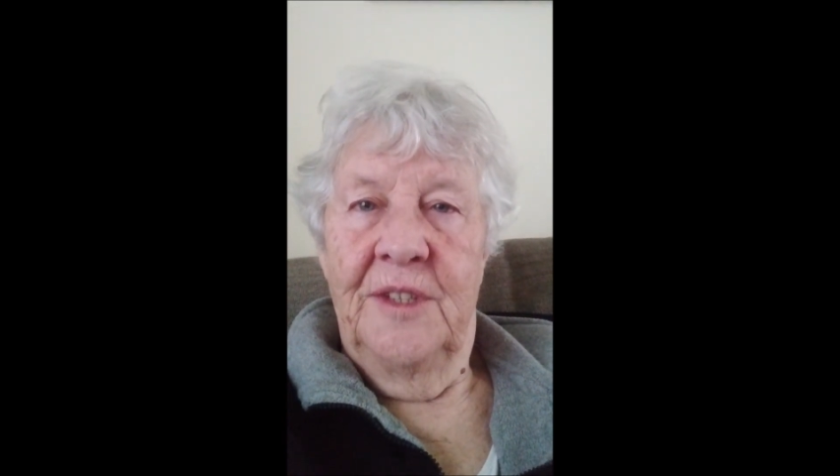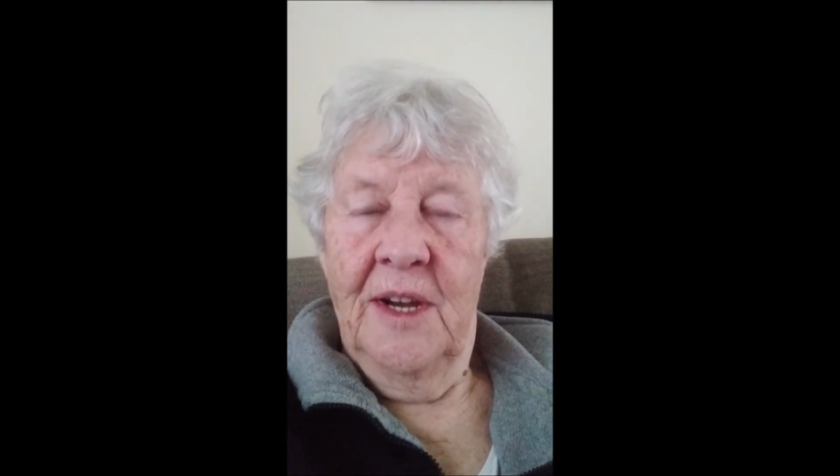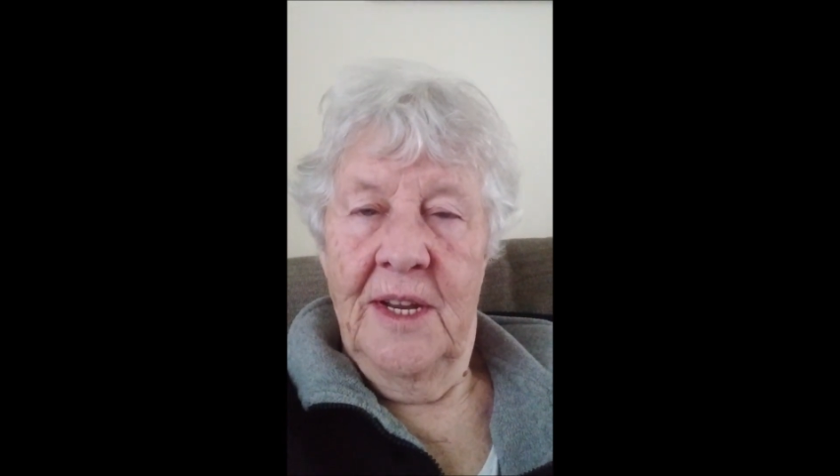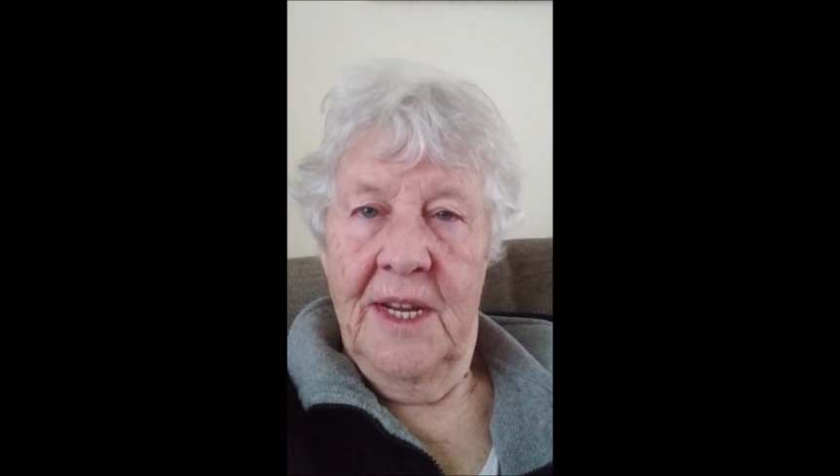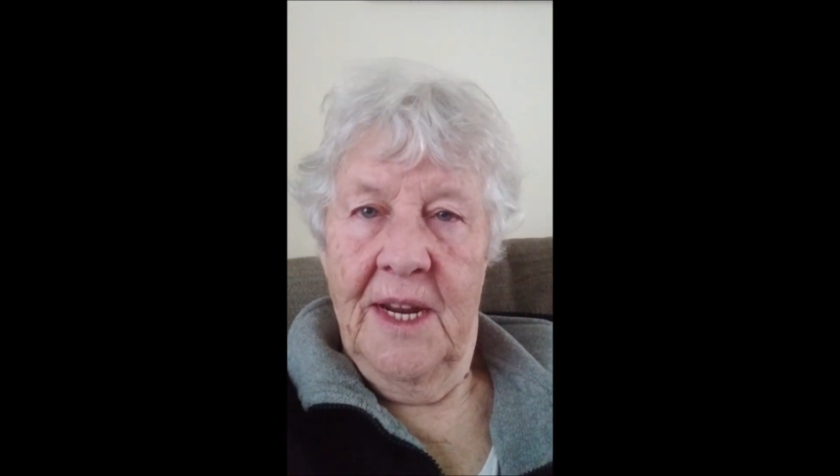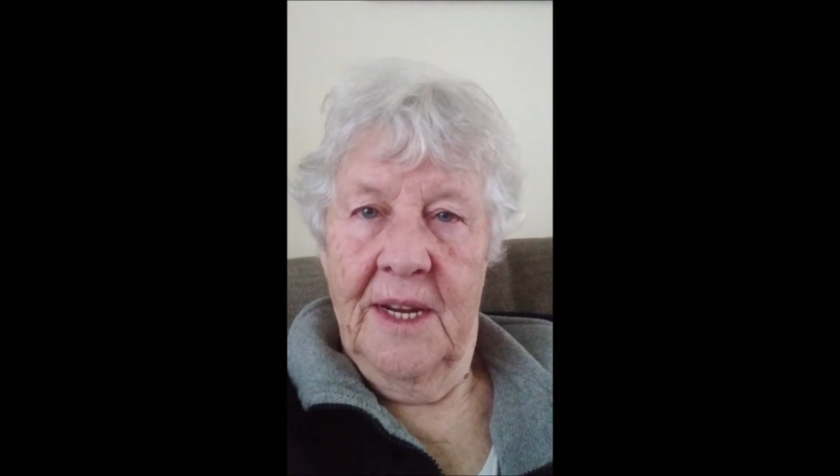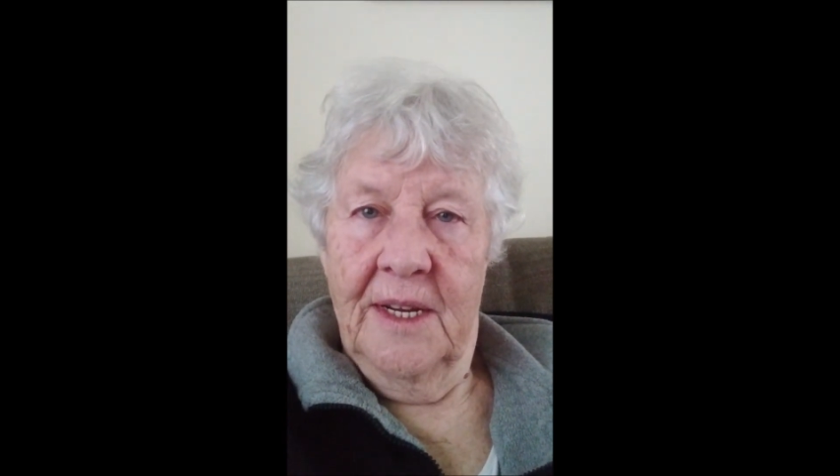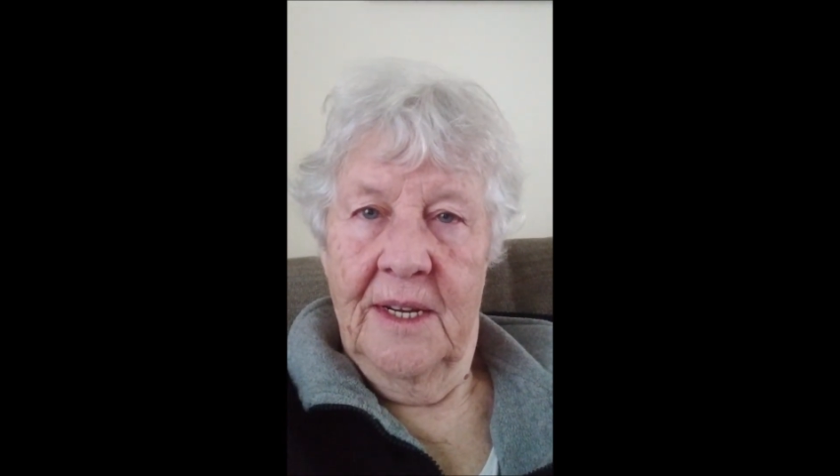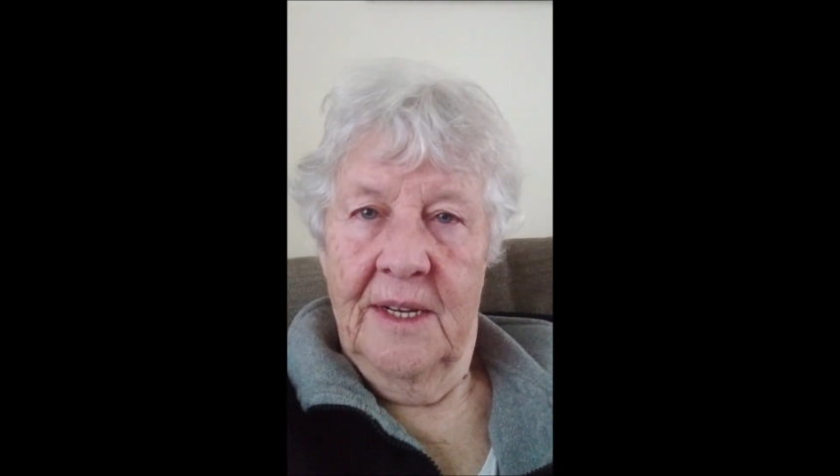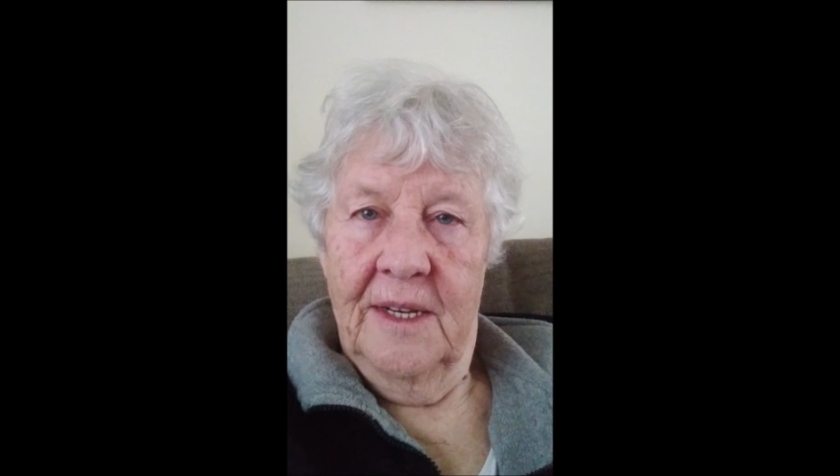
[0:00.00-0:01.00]
dying,
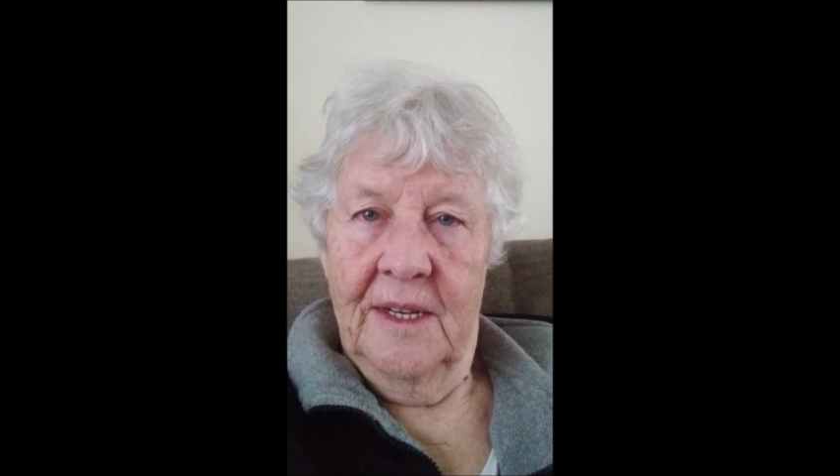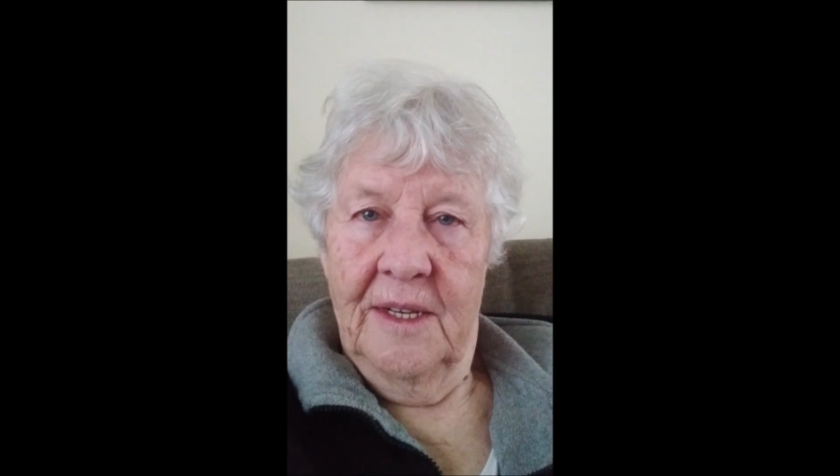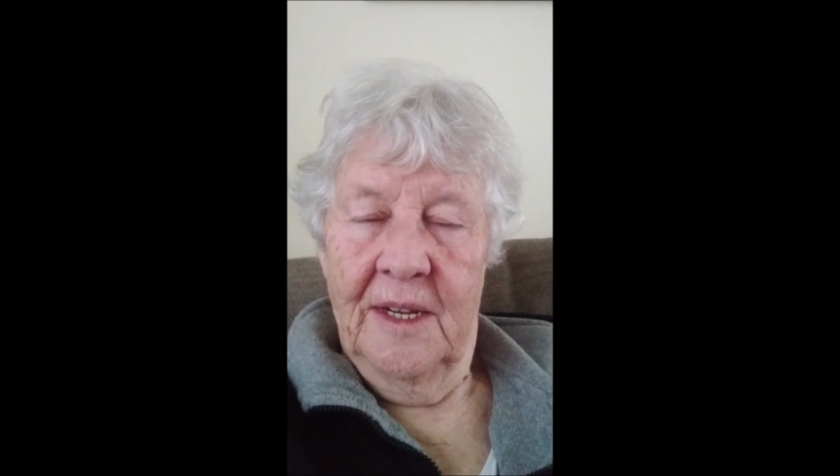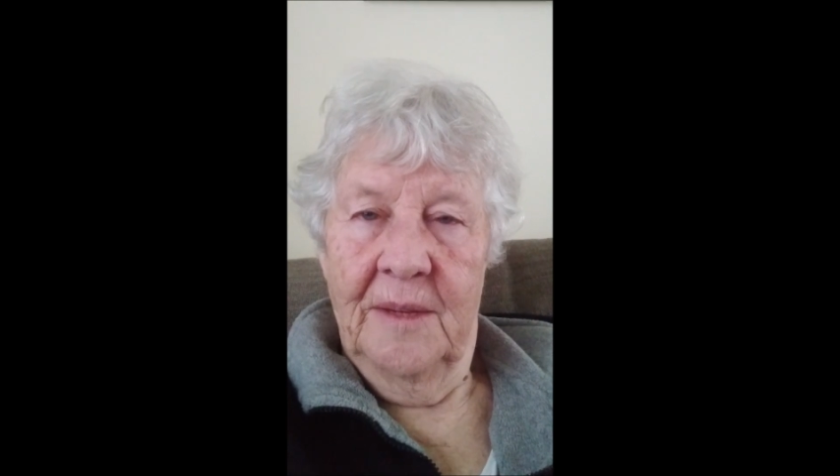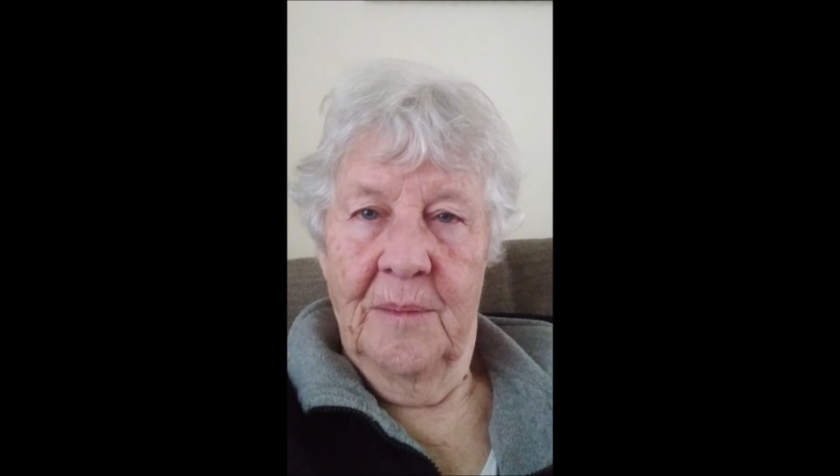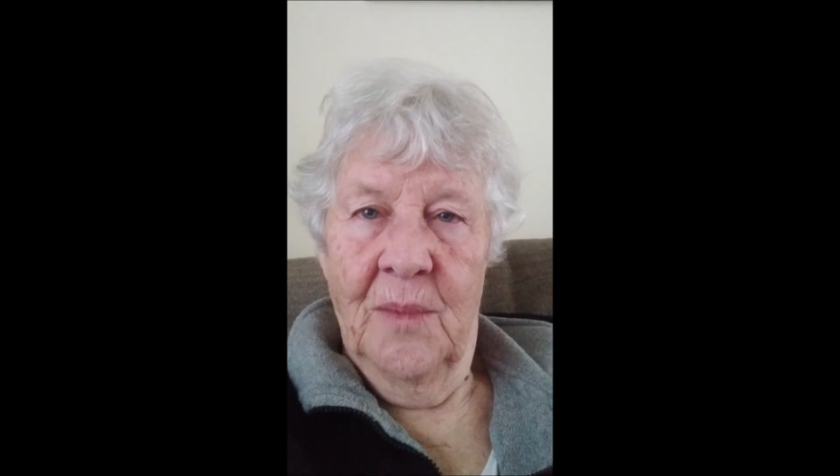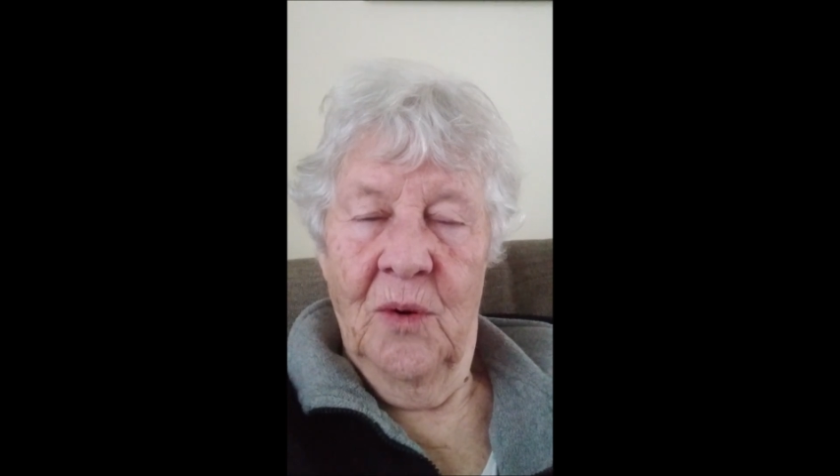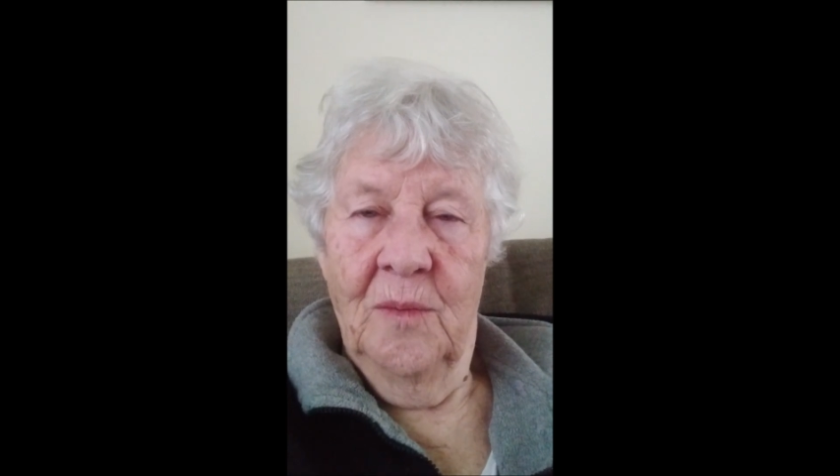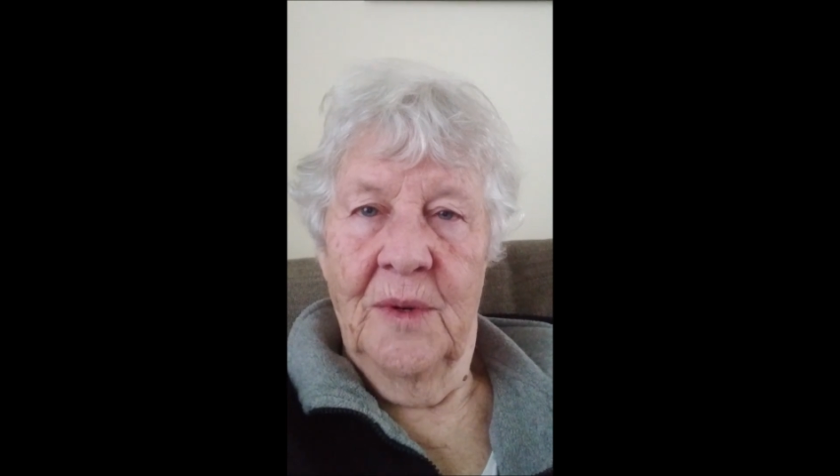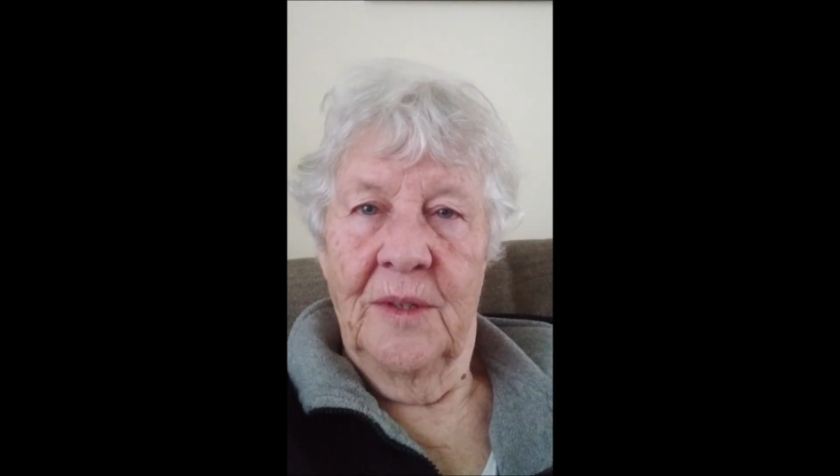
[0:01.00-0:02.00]
that
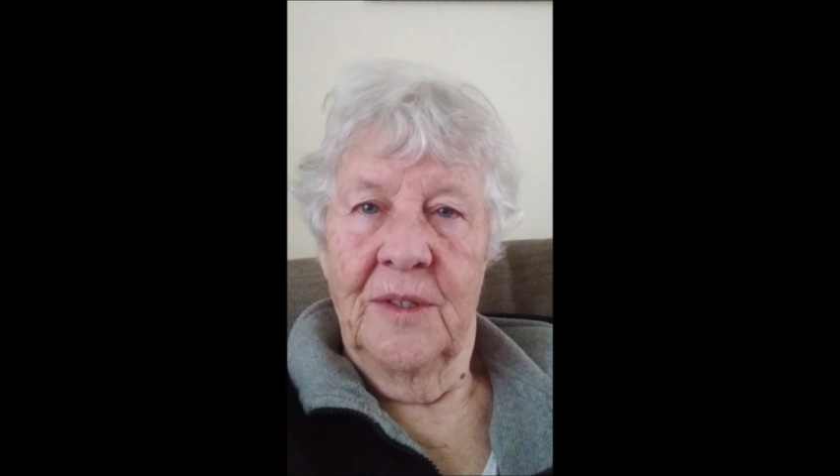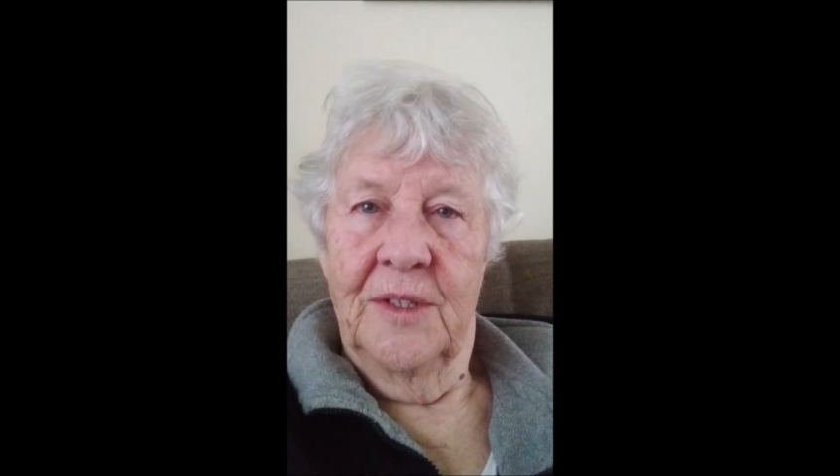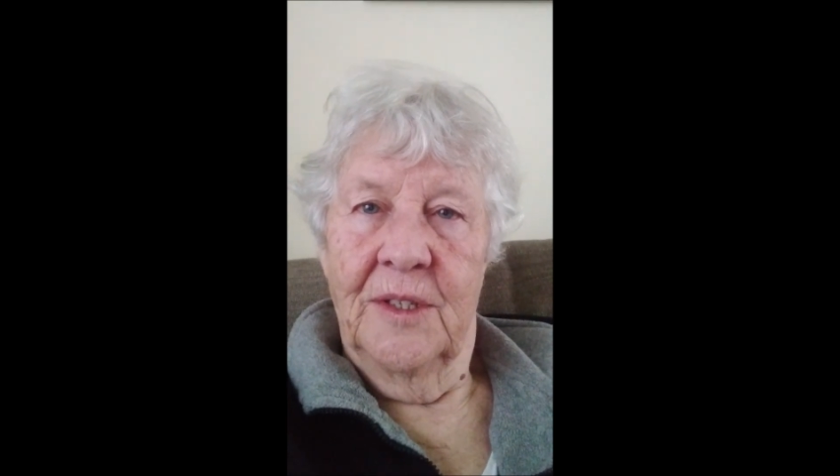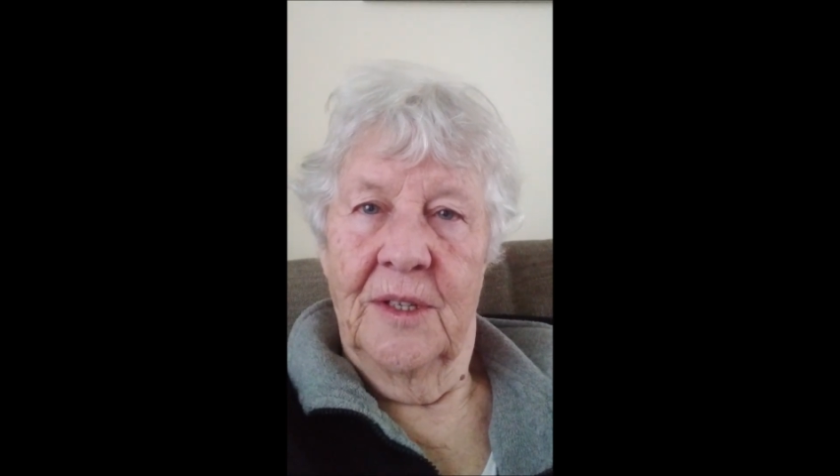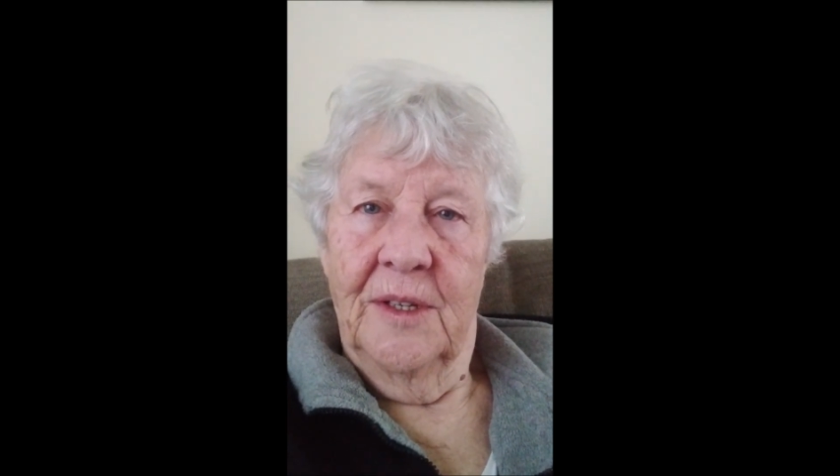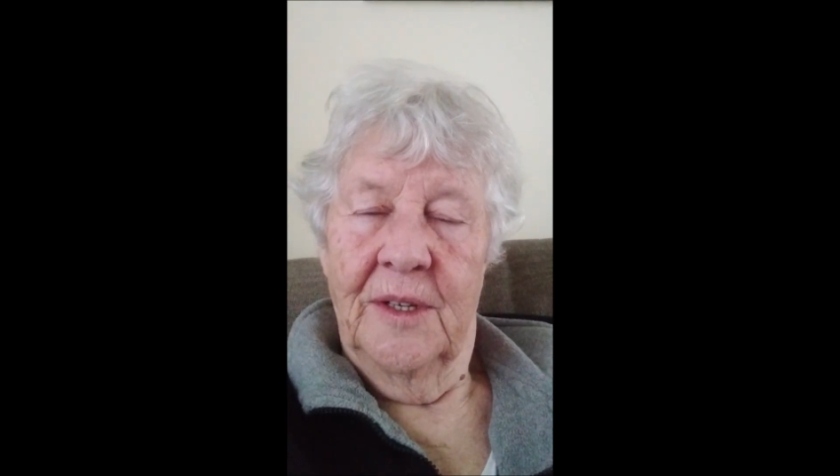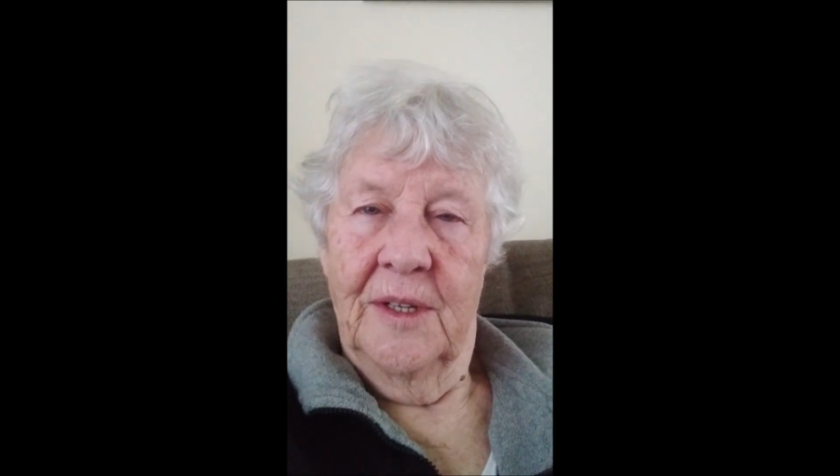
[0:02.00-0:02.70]
moment